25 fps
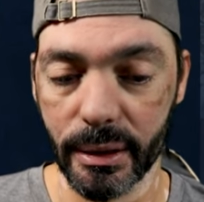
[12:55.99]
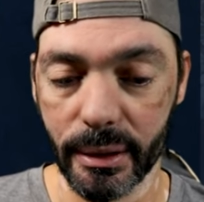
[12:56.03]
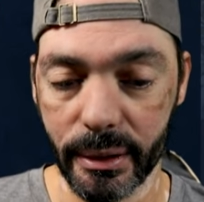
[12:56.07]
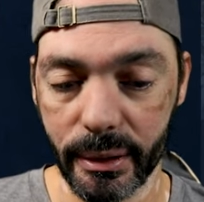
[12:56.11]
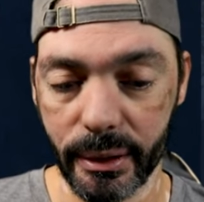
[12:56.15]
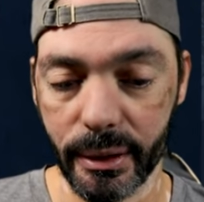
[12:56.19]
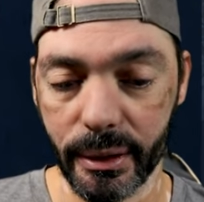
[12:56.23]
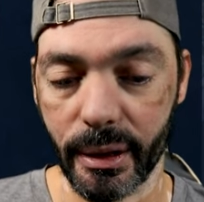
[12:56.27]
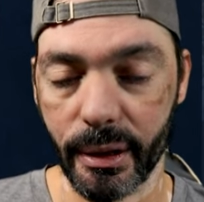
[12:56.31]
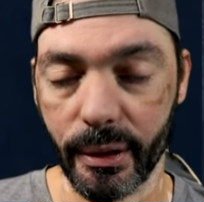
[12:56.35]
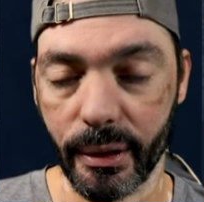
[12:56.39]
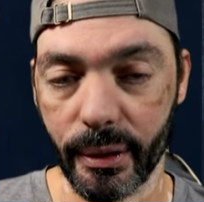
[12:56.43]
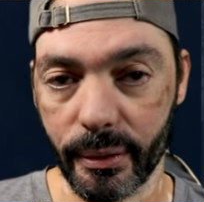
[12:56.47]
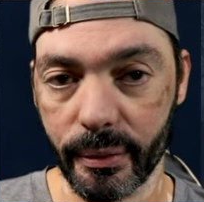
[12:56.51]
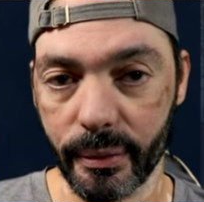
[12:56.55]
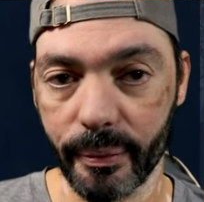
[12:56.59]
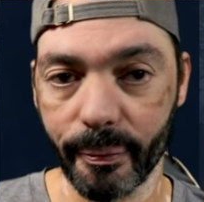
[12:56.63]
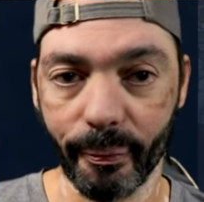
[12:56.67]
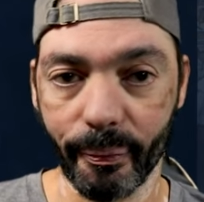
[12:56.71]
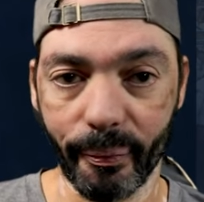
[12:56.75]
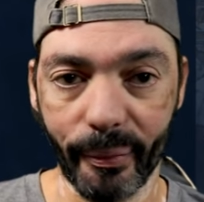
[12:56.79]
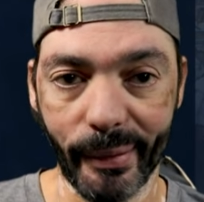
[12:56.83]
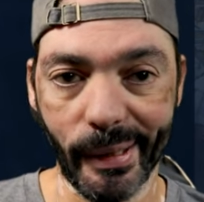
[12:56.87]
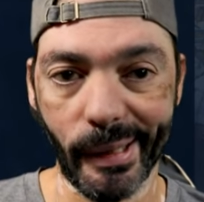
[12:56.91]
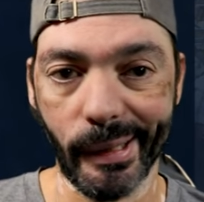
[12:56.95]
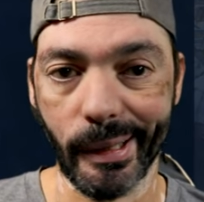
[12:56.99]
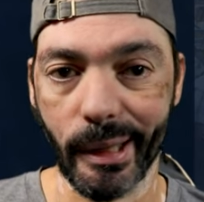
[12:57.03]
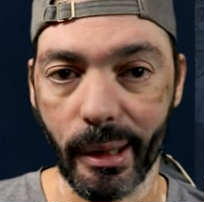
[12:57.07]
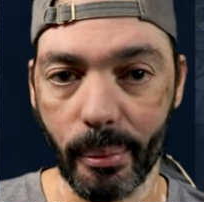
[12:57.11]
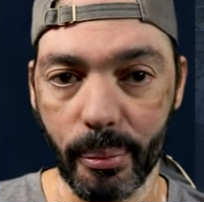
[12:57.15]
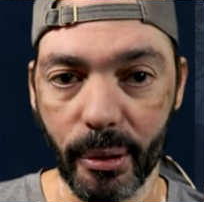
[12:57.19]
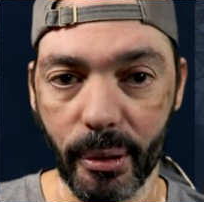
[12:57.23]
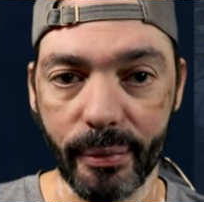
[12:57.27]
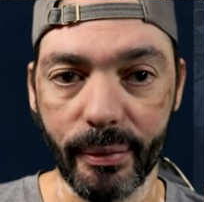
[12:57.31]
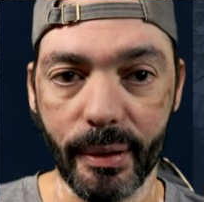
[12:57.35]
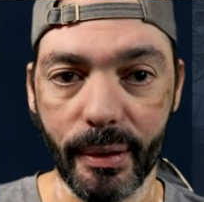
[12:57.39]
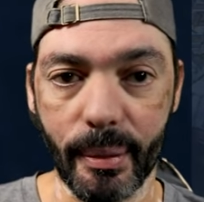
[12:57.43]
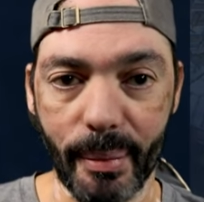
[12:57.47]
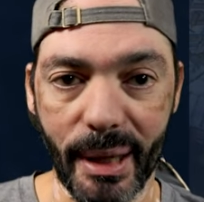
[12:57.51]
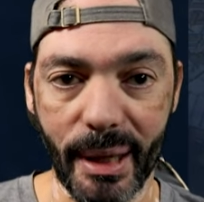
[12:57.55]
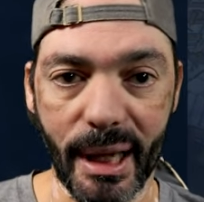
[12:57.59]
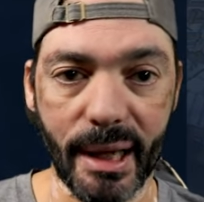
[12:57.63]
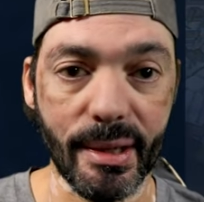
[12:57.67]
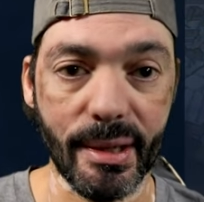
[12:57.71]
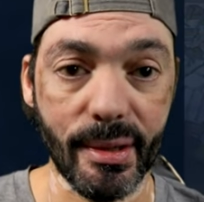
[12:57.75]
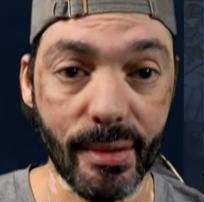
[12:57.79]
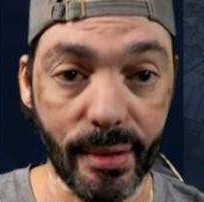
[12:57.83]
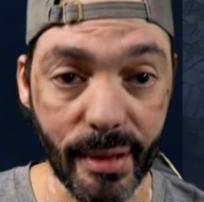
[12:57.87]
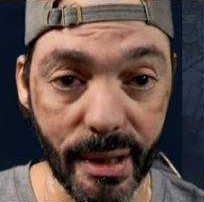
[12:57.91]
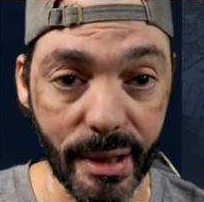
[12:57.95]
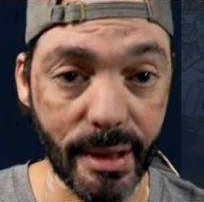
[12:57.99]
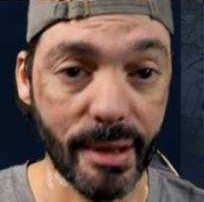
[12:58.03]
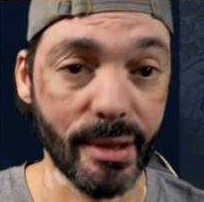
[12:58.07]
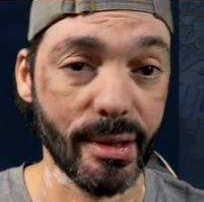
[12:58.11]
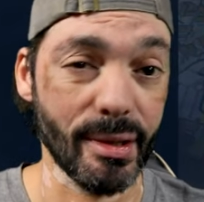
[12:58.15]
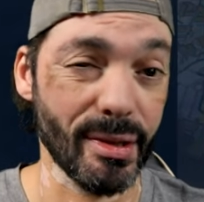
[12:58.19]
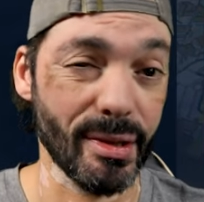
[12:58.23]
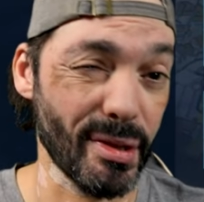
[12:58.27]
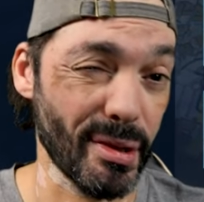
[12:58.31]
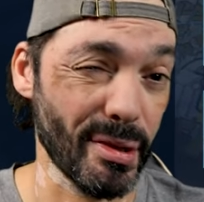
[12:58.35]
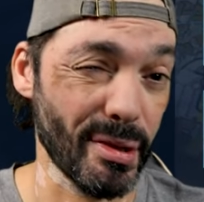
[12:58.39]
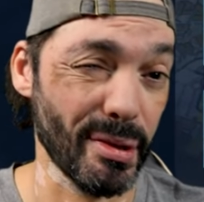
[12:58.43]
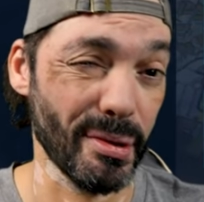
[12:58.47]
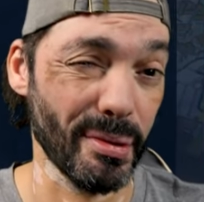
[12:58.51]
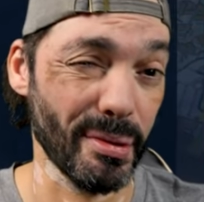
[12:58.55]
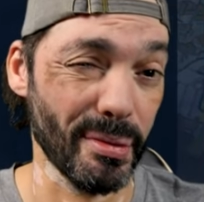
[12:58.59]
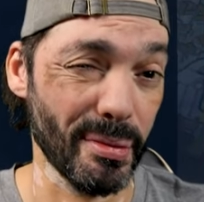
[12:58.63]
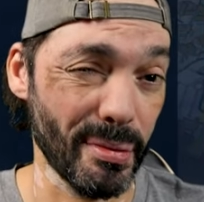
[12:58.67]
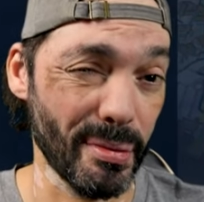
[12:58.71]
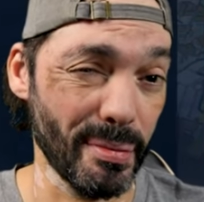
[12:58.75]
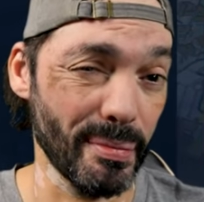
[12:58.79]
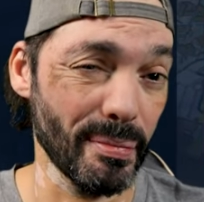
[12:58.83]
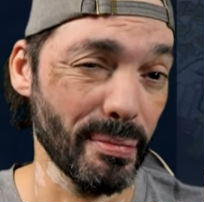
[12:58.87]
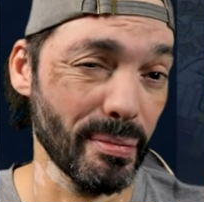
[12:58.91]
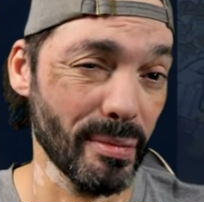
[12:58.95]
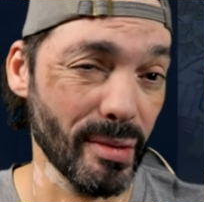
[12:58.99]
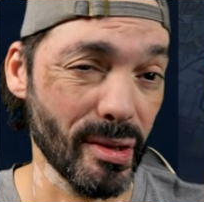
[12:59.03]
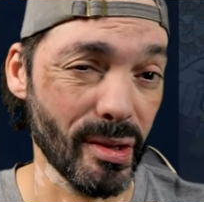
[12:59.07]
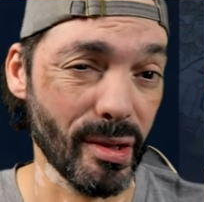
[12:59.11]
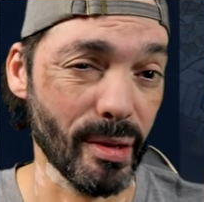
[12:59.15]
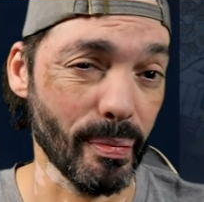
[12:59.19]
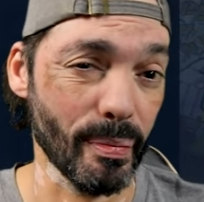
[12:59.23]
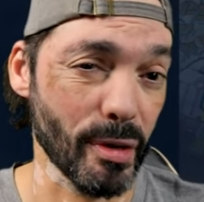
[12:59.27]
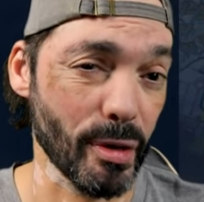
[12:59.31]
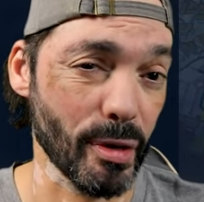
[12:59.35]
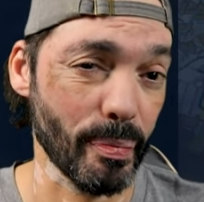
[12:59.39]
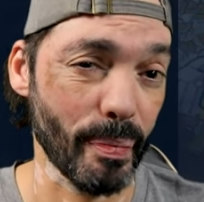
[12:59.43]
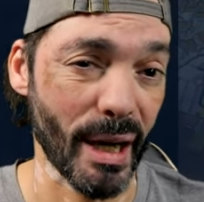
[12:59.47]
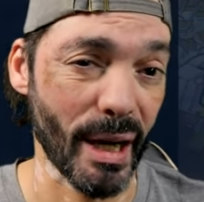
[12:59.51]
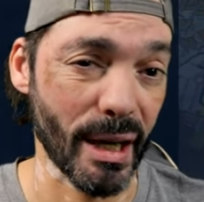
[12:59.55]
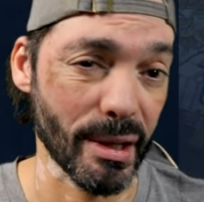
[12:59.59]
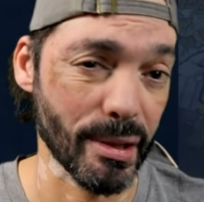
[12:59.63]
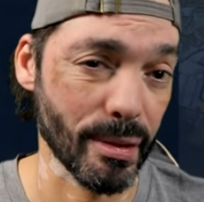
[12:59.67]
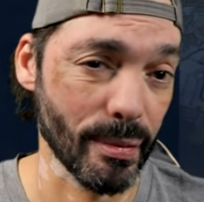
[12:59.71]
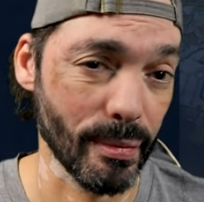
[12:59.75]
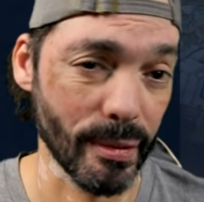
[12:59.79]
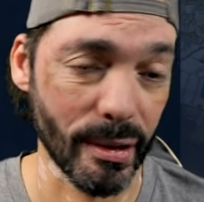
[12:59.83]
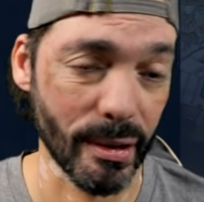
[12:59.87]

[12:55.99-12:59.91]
you know, a couple of the masteries to some special